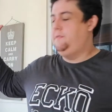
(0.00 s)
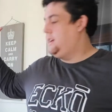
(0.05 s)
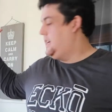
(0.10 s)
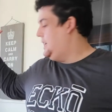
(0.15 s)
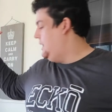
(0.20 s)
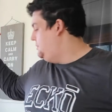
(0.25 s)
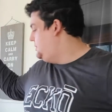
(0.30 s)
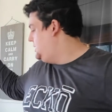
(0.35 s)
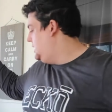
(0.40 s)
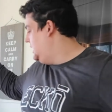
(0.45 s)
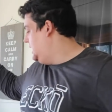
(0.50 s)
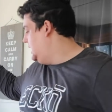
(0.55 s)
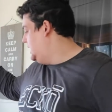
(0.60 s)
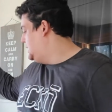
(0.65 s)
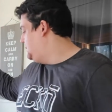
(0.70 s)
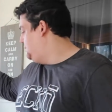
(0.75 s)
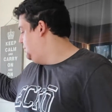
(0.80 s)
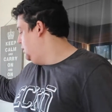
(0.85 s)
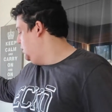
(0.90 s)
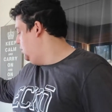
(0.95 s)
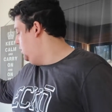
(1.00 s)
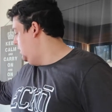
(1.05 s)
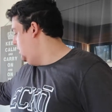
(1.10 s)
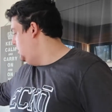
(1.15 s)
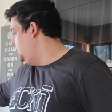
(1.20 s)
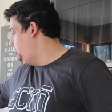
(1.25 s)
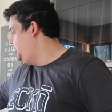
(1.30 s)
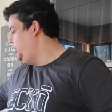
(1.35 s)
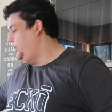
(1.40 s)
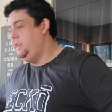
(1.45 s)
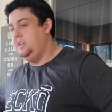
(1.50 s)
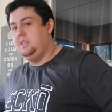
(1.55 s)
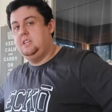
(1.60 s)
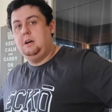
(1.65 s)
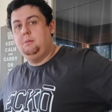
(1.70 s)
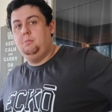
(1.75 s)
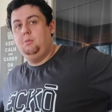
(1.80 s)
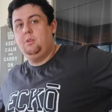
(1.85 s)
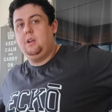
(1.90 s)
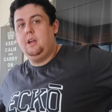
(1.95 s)
a Gibson Les Paul Junior
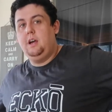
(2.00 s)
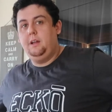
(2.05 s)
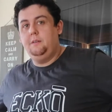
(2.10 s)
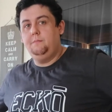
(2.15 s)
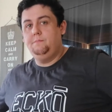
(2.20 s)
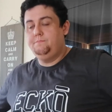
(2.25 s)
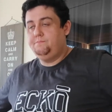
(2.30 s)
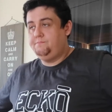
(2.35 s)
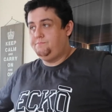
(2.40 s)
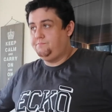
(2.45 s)
Double Cut.